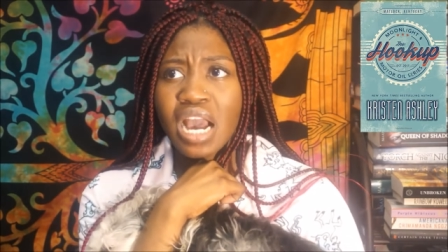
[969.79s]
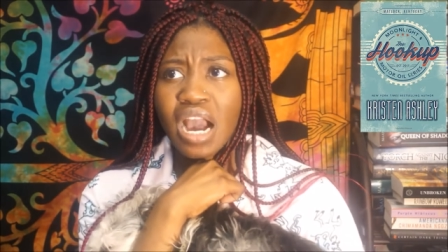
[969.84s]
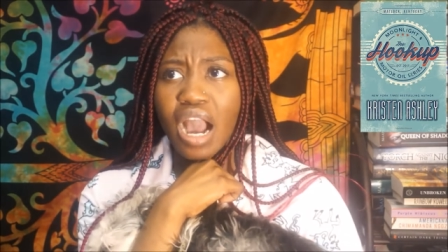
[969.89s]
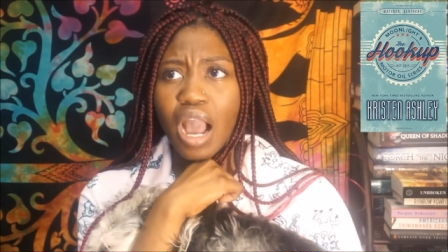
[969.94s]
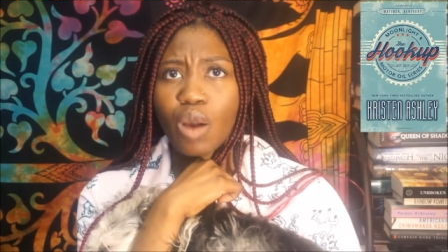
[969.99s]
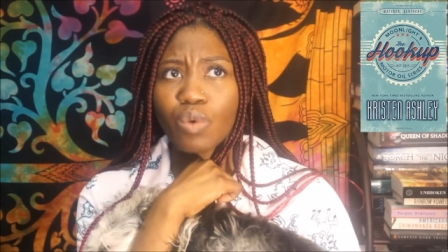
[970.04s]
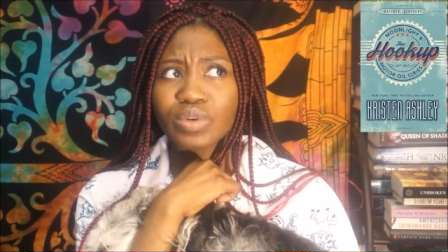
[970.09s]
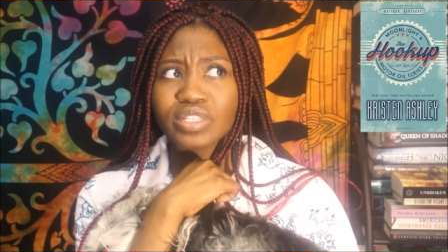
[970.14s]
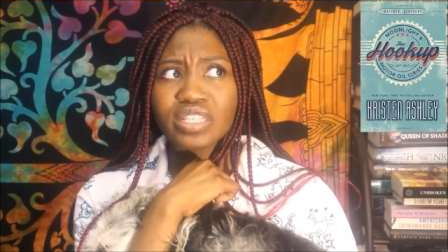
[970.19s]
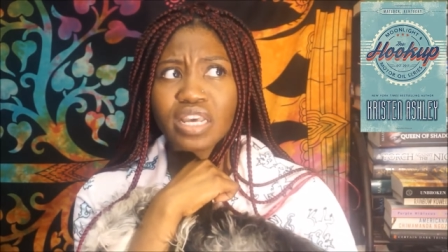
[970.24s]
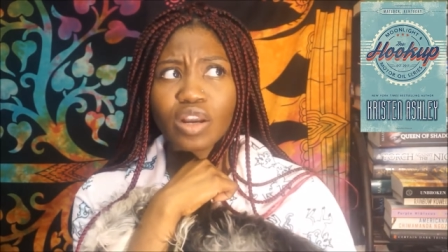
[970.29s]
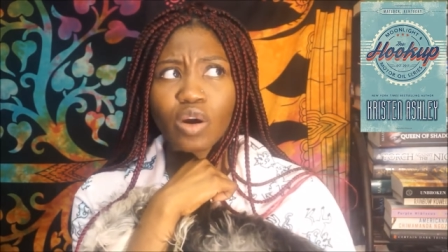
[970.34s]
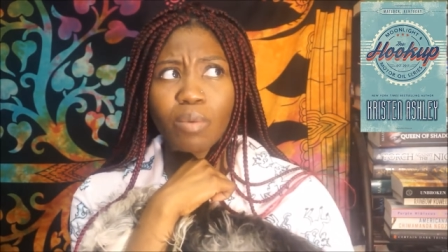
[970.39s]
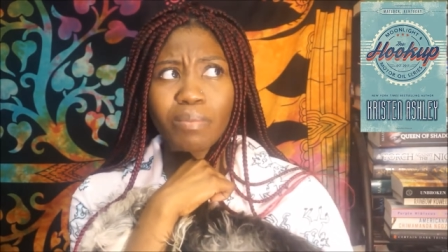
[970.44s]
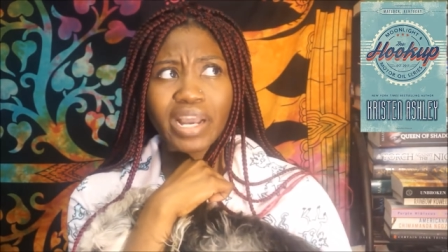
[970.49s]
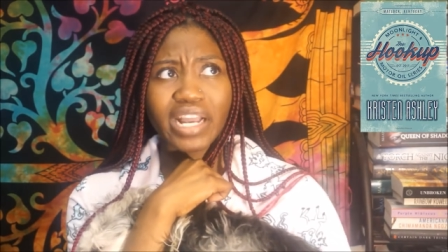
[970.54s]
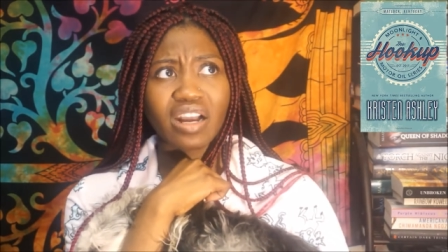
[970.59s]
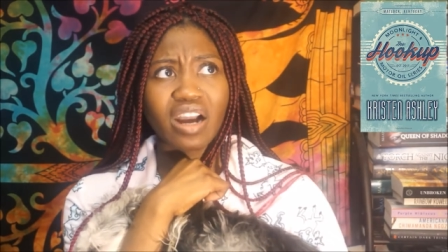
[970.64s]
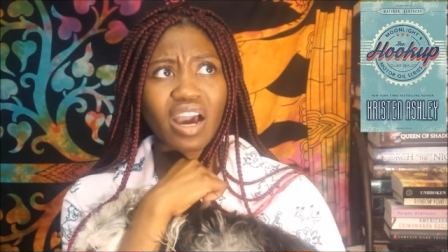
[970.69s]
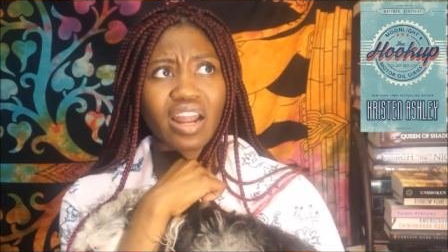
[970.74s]
I was like, oh
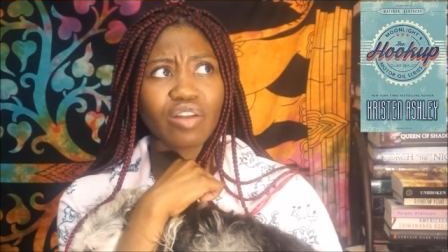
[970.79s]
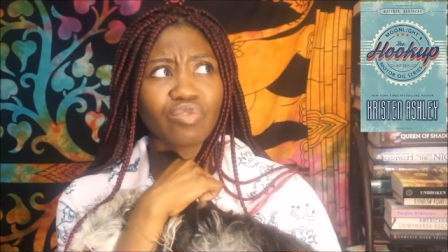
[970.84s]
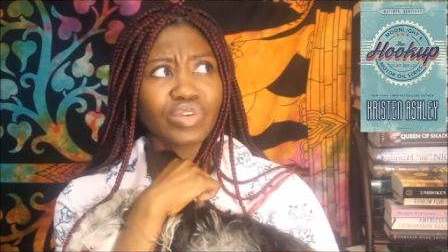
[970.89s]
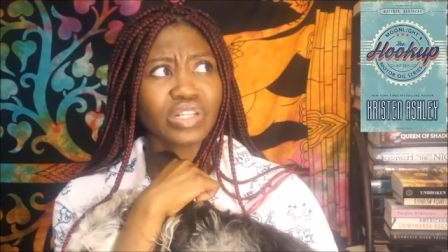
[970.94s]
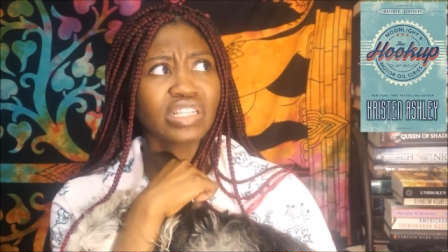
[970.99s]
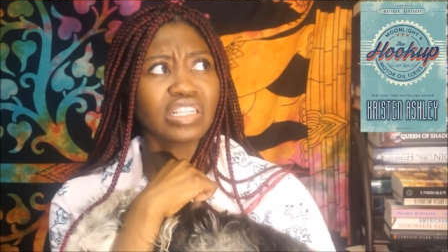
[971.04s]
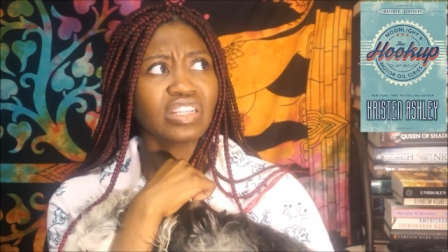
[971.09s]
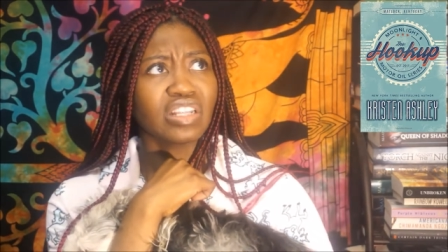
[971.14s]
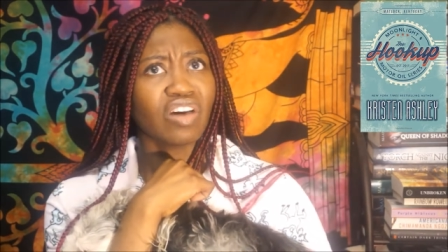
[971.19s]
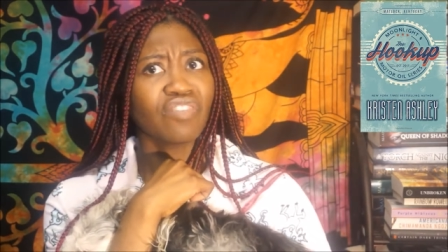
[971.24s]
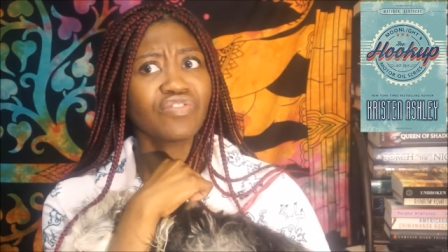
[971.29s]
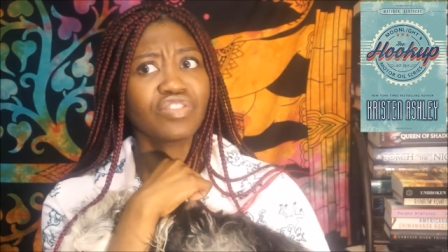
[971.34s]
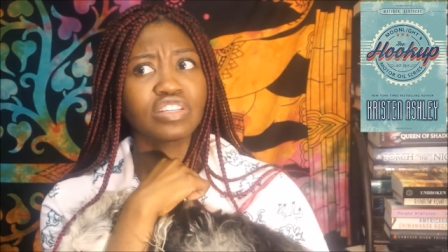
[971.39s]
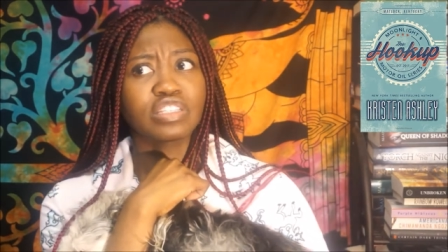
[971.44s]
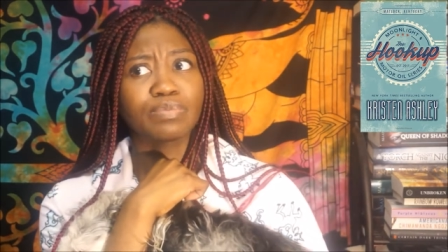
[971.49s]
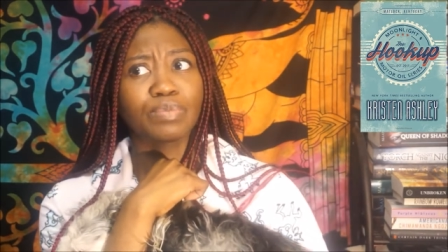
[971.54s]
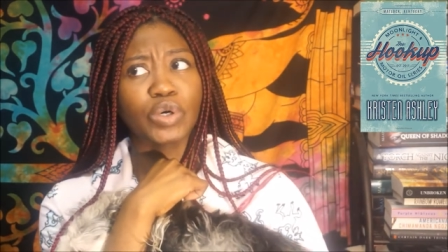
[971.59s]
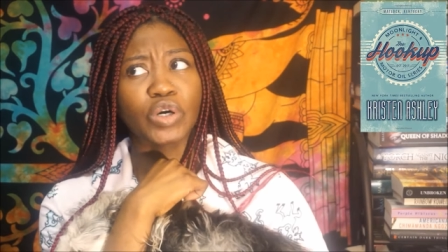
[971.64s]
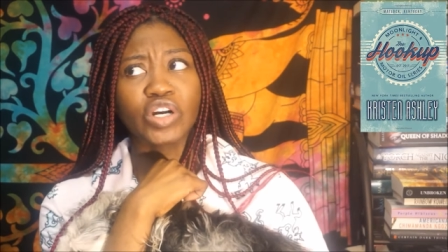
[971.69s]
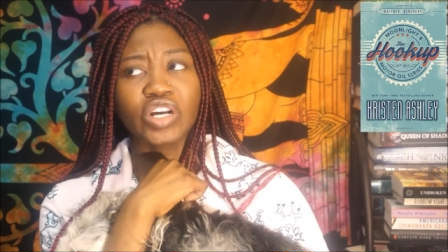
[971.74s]
my god, I really love
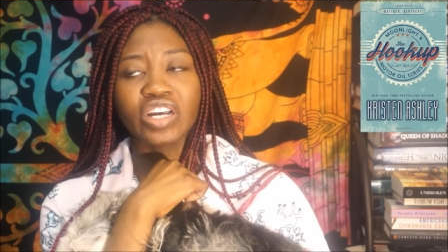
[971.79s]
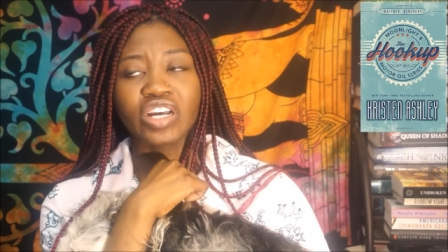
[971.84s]
this book.